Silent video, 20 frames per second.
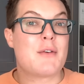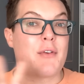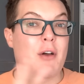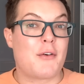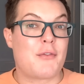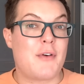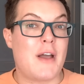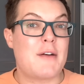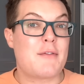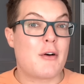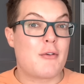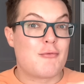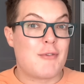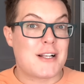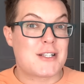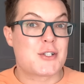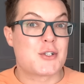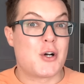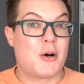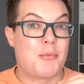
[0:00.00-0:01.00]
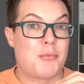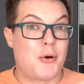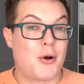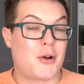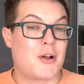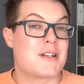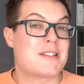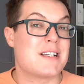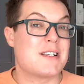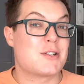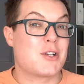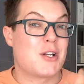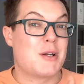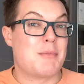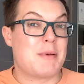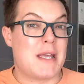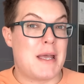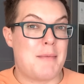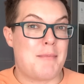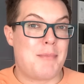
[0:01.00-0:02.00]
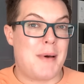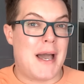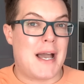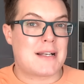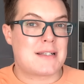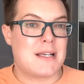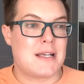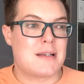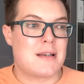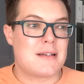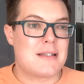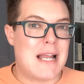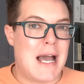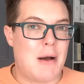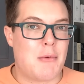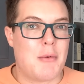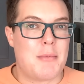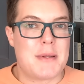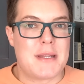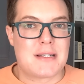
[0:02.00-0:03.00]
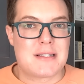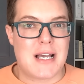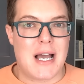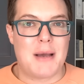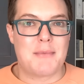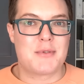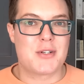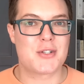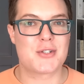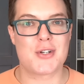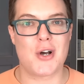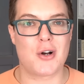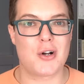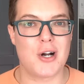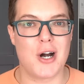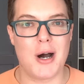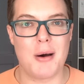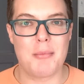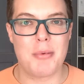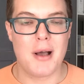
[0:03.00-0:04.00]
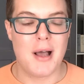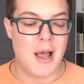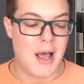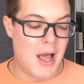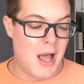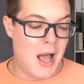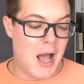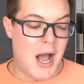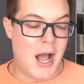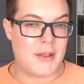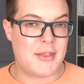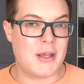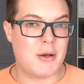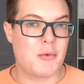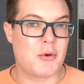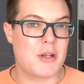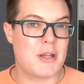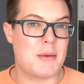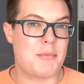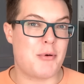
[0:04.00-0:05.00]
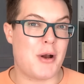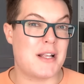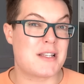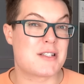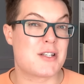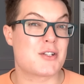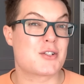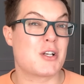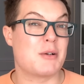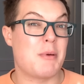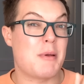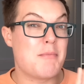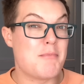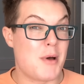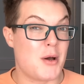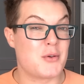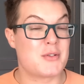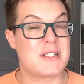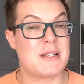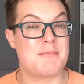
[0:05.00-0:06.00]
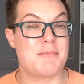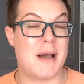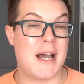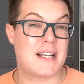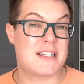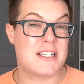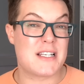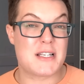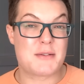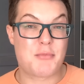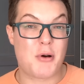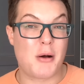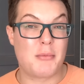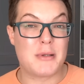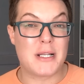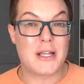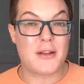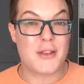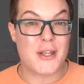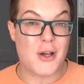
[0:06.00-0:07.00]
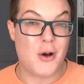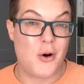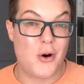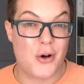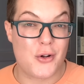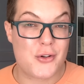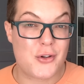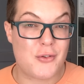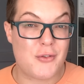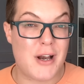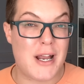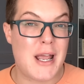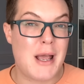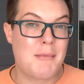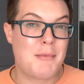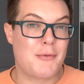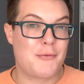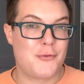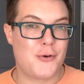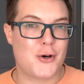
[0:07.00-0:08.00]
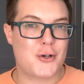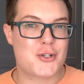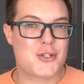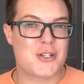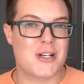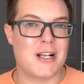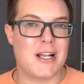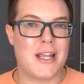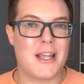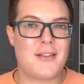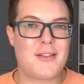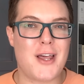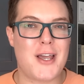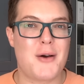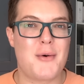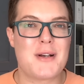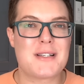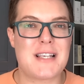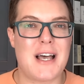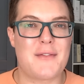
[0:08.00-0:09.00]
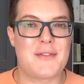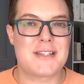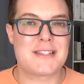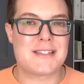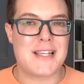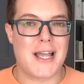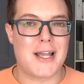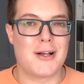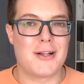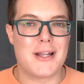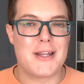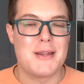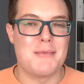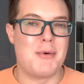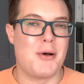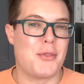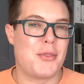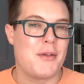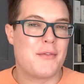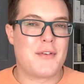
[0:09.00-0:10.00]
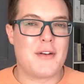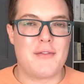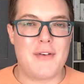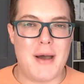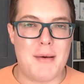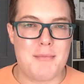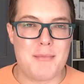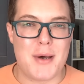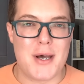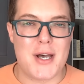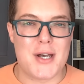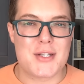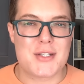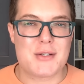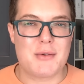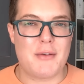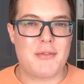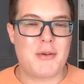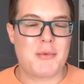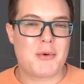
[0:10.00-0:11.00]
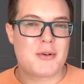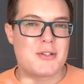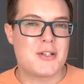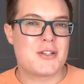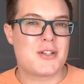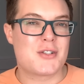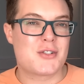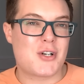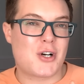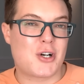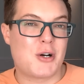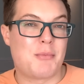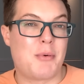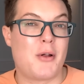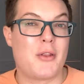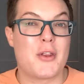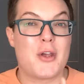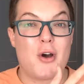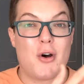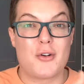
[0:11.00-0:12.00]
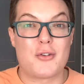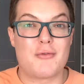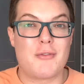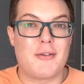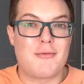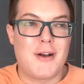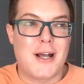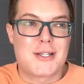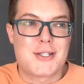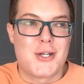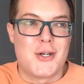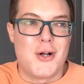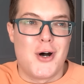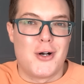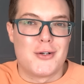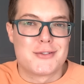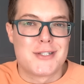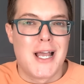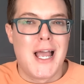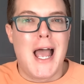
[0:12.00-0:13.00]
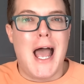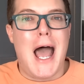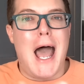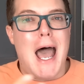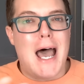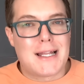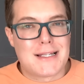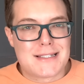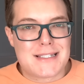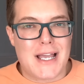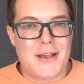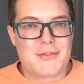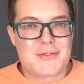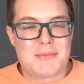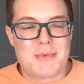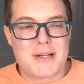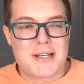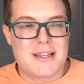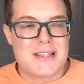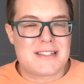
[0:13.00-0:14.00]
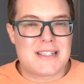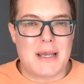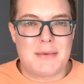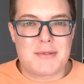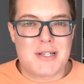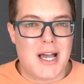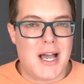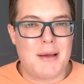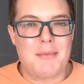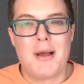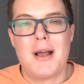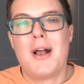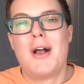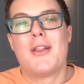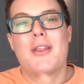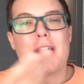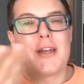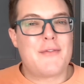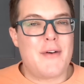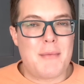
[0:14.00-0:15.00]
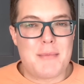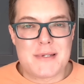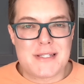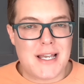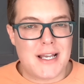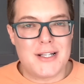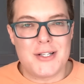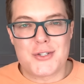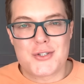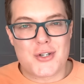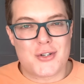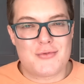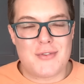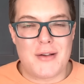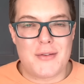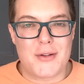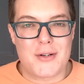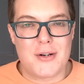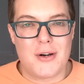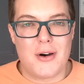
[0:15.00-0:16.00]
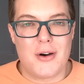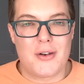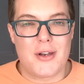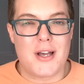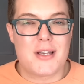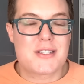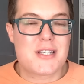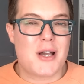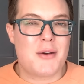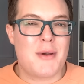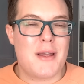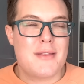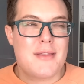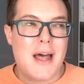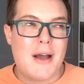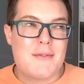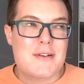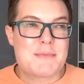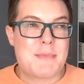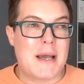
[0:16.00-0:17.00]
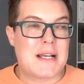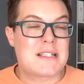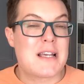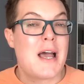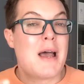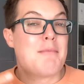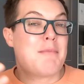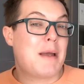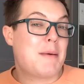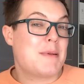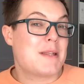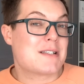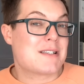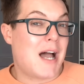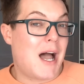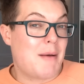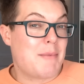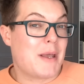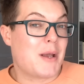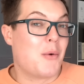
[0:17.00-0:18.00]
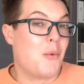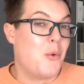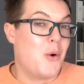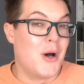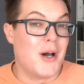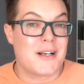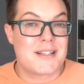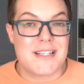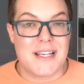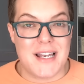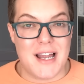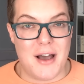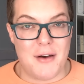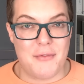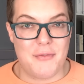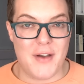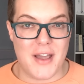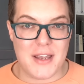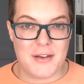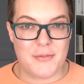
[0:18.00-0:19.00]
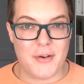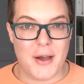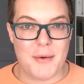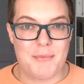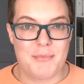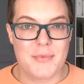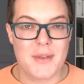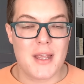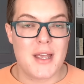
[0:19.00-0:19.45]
So if your favourite retinol product is going to be impacted, now would be the time to stock up. I think one of the brands that's going to be most impacted is probably The Ordinary. Fortunately, they always have a sale in the month of November, so if you wanted to stock up on The Ordinary retinols and save some money at the same time, the November sale is just around the corner. So in that respect, maybe the timing works in our favour.